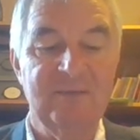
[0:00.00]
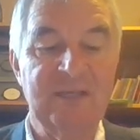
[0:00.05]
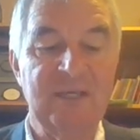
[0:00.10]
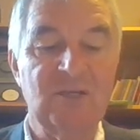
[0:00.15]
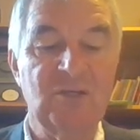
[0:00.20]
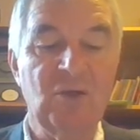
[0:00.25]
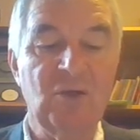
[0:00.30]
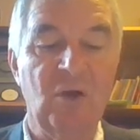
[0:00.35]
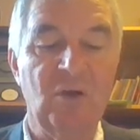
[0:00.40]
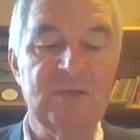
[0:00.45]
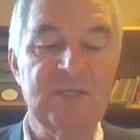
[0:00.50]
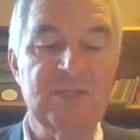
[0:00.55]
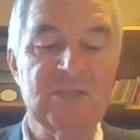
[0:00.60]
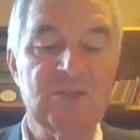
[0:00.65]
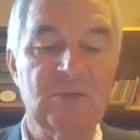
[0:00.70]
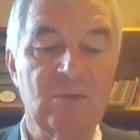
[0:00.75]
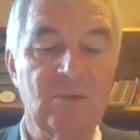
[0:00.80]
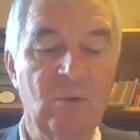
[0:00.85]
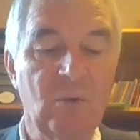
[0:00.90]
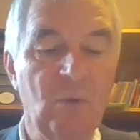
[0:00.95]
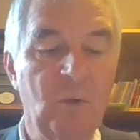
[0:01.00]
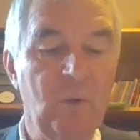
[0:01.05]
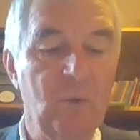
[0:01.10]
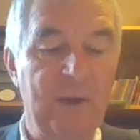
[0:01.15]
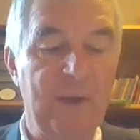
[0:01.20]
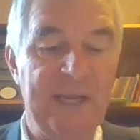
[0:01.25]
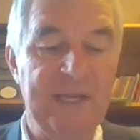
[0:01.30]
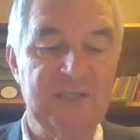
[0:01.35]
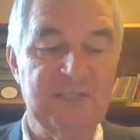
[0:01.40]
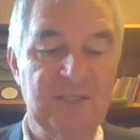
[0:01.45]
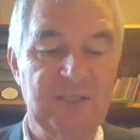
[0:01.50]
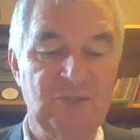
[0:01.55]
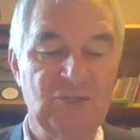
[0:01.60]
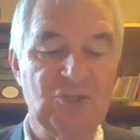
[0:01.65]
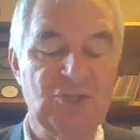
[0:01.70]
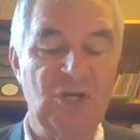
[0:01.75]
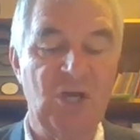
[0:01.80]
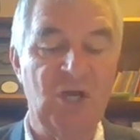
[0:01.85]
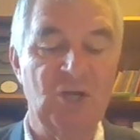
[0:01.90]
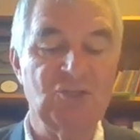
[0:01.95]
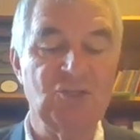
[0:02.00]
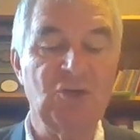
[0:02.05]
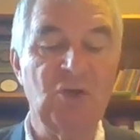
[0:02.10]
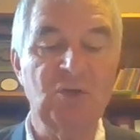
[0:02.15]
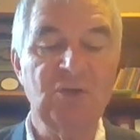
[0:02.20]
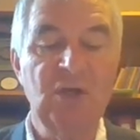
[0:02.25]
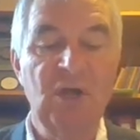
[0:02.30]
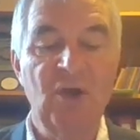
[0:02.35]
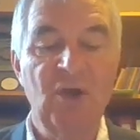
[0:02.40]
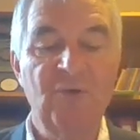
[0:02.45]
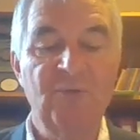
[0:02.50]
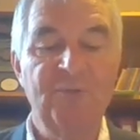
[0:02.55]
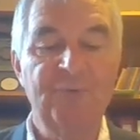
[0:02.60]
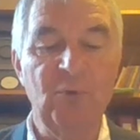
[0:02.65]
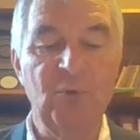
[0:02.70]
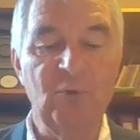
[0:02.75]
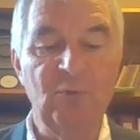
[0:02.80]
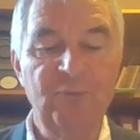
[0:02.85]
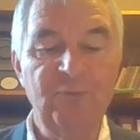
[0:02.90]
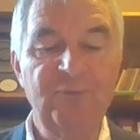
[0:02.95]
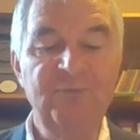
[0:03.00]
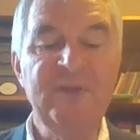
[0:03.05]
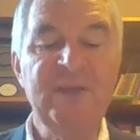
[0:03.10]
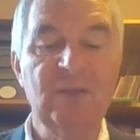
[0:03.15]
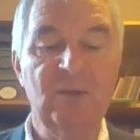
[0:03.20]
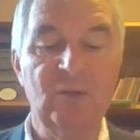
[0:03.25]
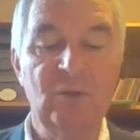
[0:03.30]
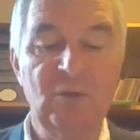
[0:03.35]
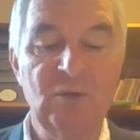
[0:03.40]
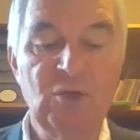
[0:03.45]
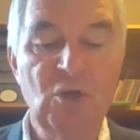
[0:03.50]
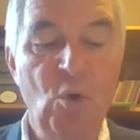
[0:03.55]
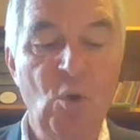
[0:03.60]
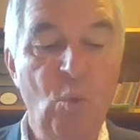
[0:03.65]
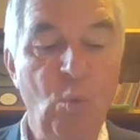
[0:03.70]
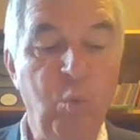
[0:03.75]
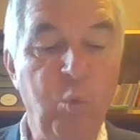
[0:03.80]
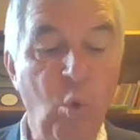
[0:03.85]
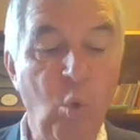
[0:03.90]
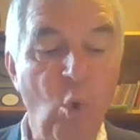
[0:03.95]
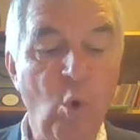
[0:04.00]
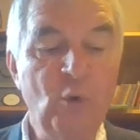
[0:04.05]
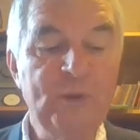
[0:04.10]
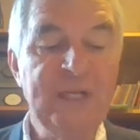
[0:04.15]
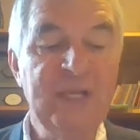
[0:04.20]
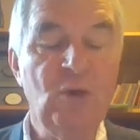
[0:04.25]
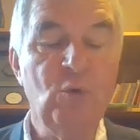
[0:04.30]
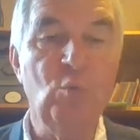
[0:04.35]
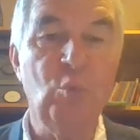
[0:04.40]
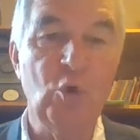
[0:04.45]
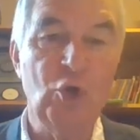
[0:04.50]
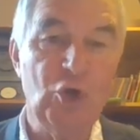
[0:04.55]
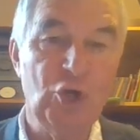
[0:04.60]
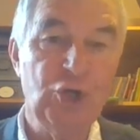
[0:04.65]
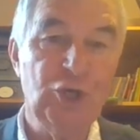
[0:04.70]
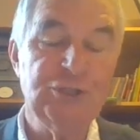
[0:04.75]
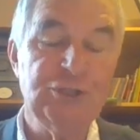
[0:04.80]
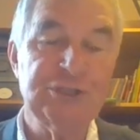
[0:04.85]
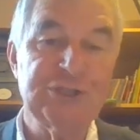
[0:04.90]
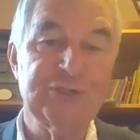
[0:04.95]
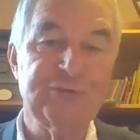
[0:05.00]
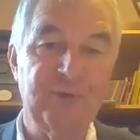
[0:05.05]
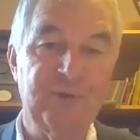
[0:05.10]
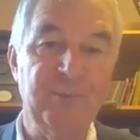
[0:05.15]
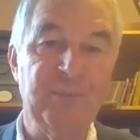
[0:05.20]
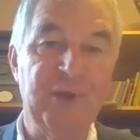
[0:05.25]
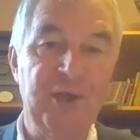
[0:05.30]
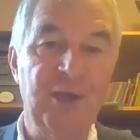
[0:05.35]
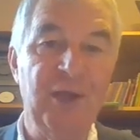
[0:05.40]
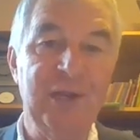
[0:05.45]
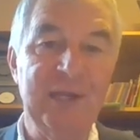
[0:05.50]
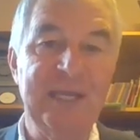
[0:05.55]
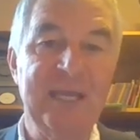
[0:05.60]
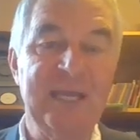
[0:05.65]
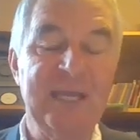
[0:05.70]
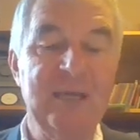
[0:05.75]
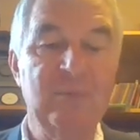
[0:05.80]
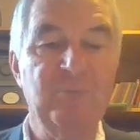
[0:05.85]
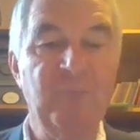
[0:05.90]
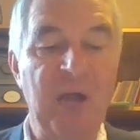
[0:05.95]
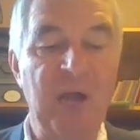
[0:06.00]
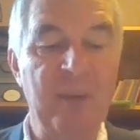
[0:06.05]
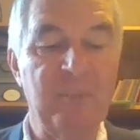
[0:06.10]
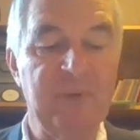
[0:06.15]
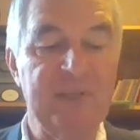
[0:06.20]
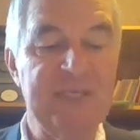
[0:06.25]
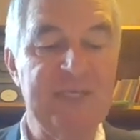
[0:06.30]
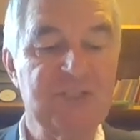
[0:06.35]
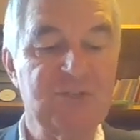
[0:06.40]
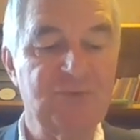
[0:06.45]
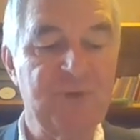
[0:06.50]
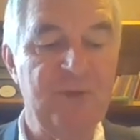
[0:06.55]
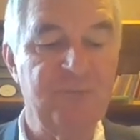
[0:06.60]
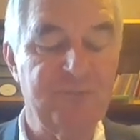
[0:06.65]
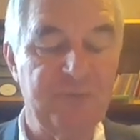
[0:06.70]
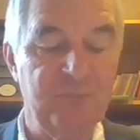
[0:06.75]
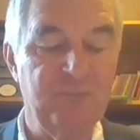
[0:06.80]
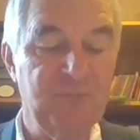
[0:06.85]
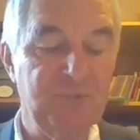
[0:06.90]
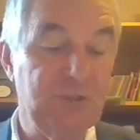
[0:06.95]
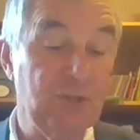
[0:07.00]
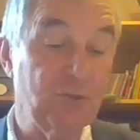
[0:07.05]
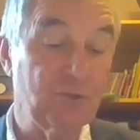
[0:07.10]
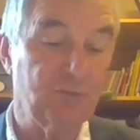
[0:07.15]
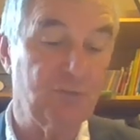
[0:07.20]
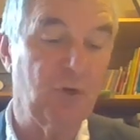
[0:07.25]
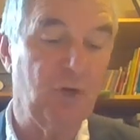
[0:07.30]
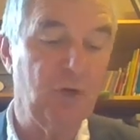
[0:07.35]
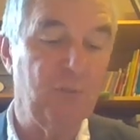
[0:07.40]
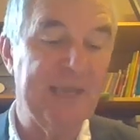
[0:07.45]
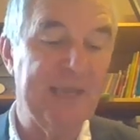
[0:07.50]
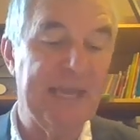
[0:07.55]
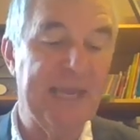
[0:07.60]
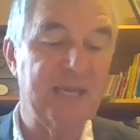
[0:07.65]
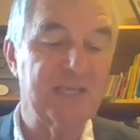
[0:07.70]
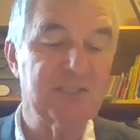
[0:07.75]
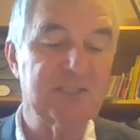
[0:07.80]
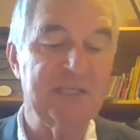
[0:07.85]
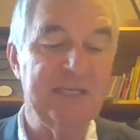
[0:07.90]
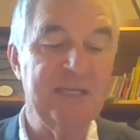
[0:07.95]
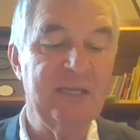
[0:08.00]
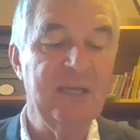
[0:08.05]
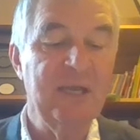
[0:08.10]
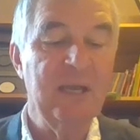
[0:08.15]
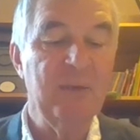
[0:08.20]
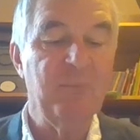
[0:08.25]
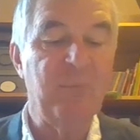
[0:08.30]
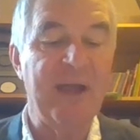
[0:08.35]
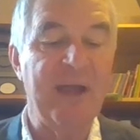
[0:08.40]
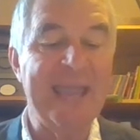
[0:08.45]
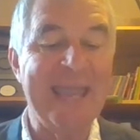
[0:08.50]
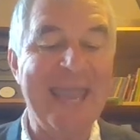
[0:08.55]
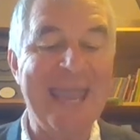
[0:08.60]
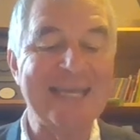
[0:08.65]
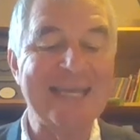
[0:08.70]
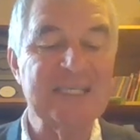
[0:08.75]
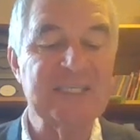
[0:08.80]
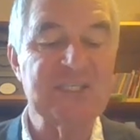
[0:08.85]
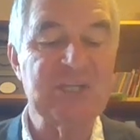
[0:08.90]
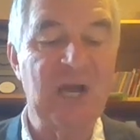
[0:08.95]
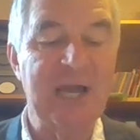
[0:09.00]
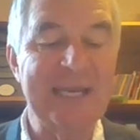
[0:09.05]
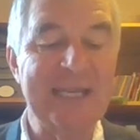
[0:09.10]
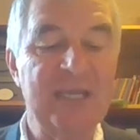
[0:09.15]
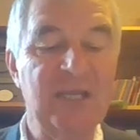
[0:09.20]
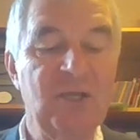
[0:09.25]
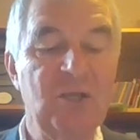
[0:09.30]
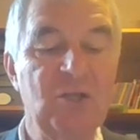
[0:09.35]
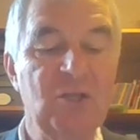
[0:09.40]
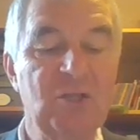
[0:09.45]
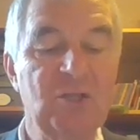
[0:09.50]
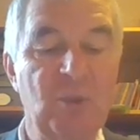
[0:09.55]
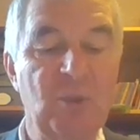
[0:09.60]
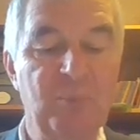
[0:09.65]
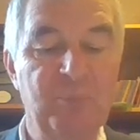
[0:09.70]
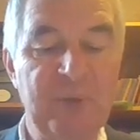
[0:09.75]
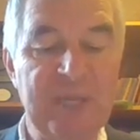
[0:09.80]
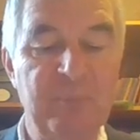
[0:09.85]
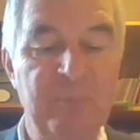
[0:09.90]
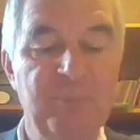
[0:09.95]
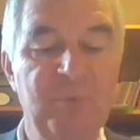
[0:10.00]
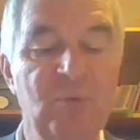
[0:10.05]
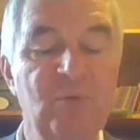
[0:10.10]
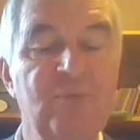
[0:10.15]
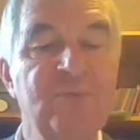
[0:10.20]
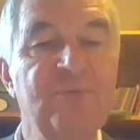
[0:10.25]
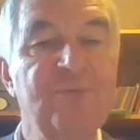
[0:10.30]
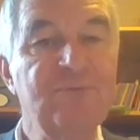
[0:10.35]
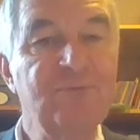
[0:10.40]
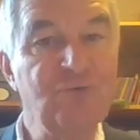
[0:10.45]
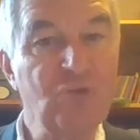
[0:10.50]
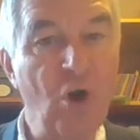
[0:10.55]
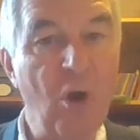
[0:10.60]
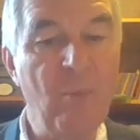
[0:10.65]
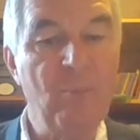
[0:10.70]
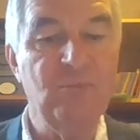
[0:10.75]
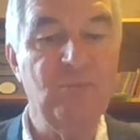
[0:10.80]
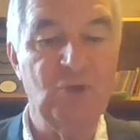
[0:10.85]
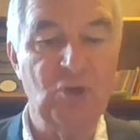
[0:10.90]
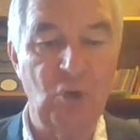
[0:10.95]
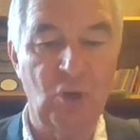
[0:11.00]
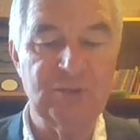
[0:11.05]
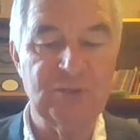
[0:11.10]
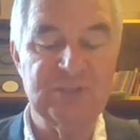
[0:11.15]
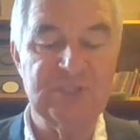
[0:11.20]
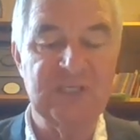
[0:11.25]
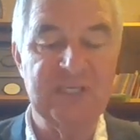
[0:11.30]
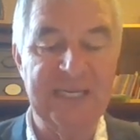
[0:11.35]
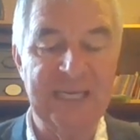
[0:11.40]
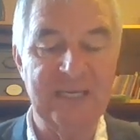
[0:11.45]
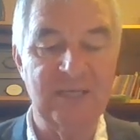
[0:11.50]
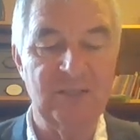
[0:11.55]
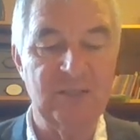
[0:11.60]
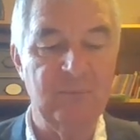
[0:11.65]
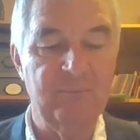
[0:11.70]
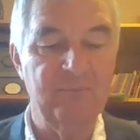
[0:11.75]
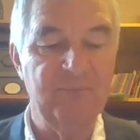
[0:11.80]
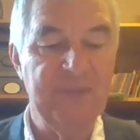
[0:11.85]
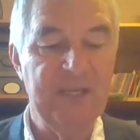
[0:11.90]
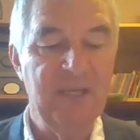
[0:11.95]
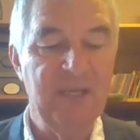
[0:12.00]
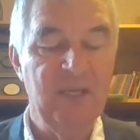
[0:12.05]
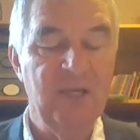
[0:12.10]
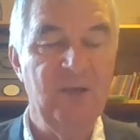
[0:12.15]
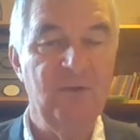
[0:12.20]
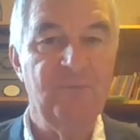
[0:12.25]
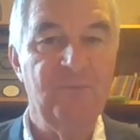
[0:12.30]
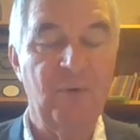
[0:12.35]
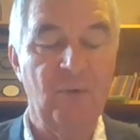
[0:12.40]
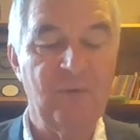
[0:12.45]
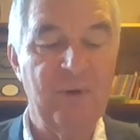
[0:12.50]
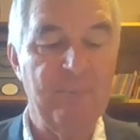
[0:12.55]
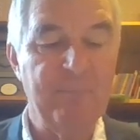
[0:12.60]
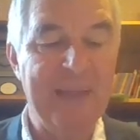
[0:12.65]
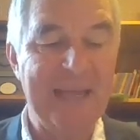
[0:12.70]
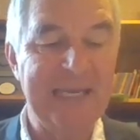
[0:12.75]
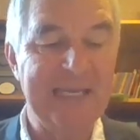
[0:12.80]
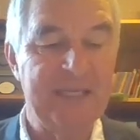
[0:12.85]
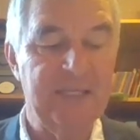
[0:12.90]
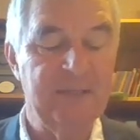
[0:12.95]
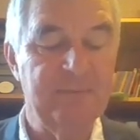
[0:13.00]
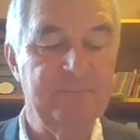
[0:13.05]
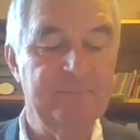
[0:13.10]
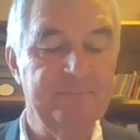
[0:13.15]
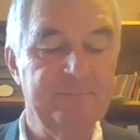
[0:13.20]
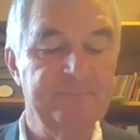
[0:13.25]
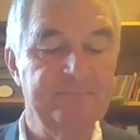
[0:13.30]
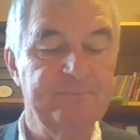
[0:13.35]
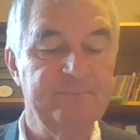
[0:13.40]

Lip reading: that God is always in charge. God fulfilled warning words from earlier in Bible history, from Deuteronomy actually, by exiling the people from God's kingdom for rebellion.